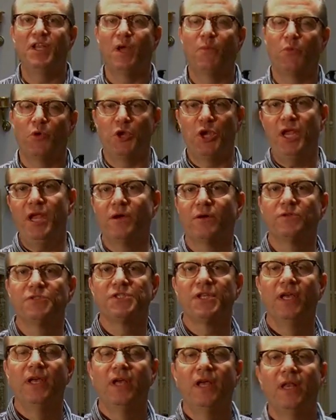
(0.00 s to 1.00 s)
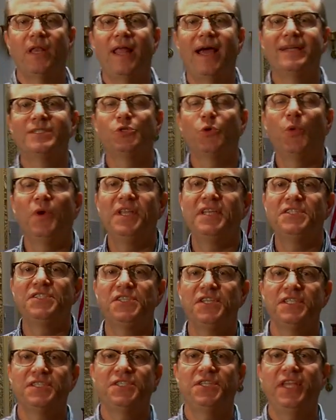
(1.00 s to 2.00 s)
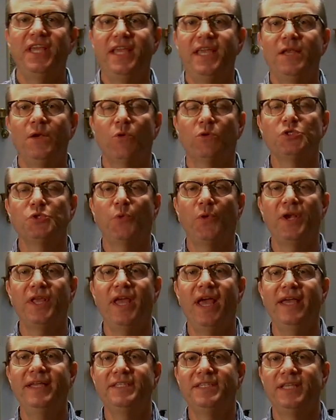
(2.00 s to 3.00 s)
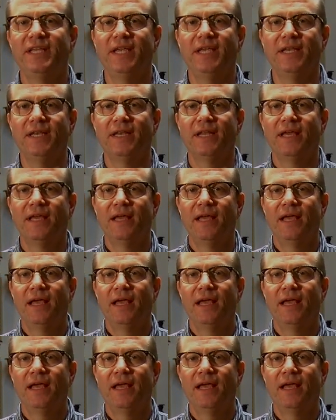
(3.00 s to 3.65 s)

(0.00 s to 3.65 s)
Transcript: numbered years, like 2016 or 2018,